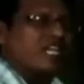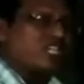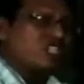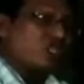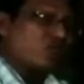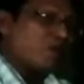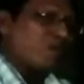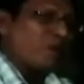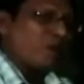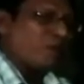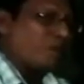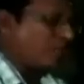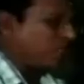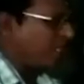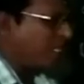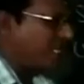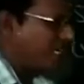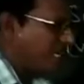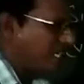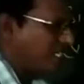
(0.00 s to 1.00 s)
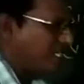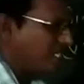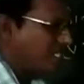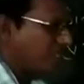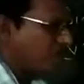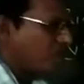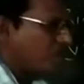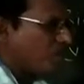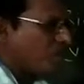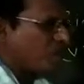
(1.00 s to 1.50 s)
in simple present
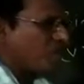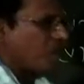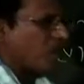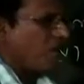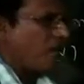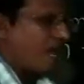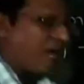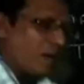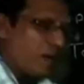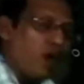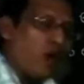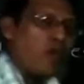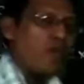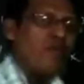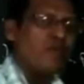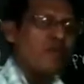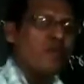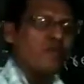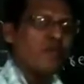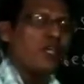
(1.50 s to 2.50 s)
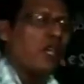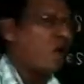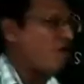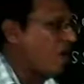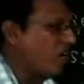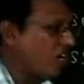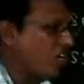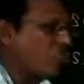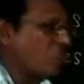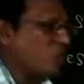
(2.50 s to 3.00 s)
tense. I hope you have
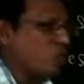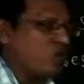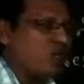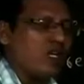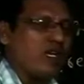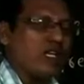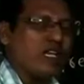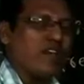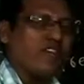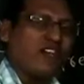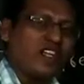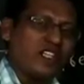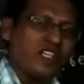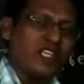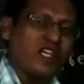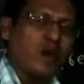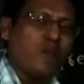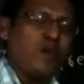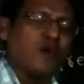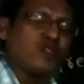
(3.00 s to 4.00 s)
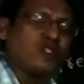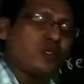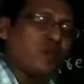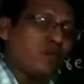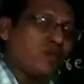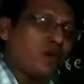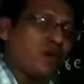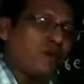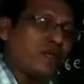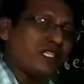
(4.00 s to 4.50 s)
understood everything about
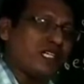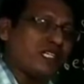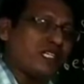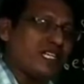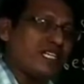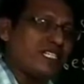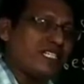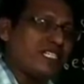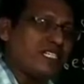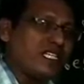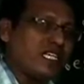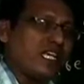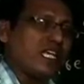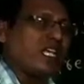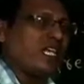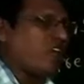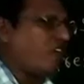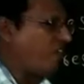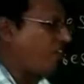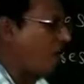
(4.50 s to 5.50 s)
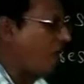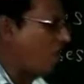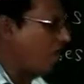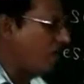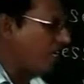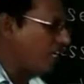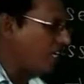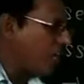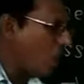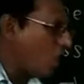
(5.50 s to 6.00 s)
simple present tense. If you have
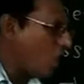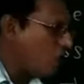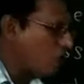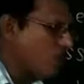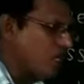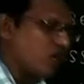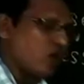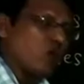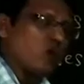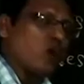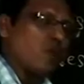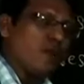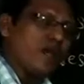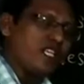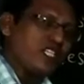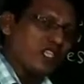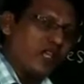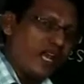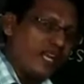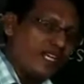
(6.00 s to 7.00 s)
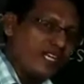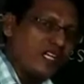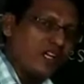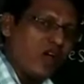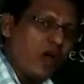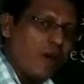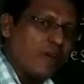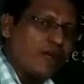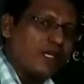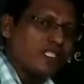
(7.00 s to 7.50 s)
any doubt, you please write in
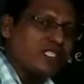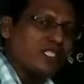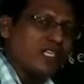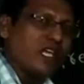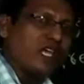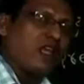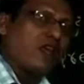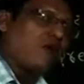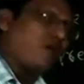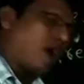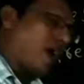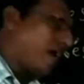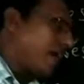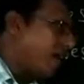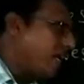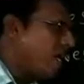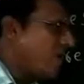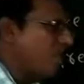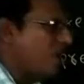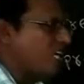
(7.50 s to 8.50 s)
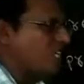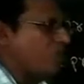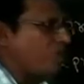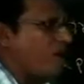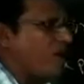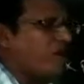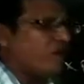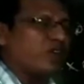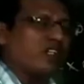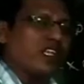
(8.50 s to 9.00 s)
comments. Again, I will
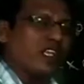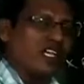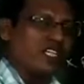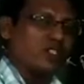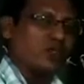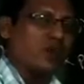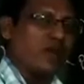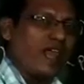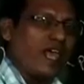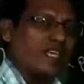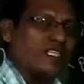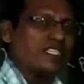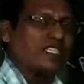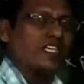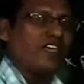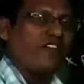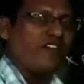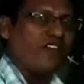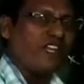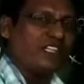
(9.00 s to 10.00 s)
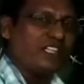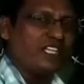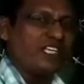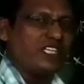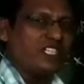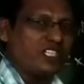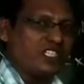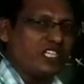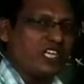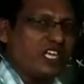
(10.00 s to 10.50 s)
explain you in the next class if anything
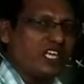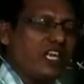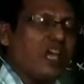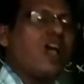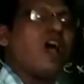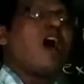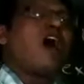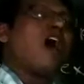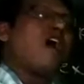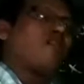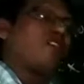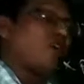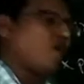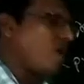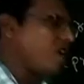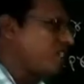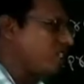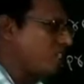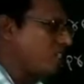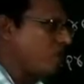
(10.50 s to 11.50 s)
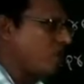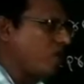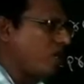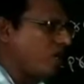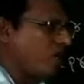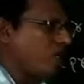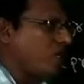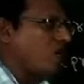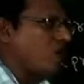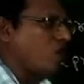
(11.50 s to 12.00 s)
is there after watching
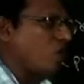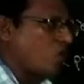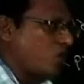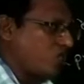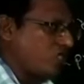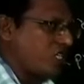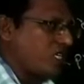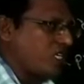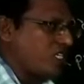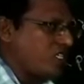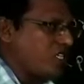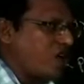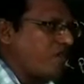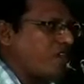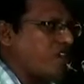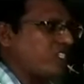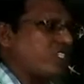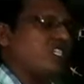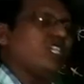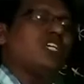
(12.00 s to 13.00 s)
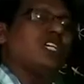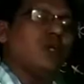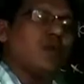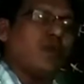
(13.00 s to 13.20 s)
your questions, after seeing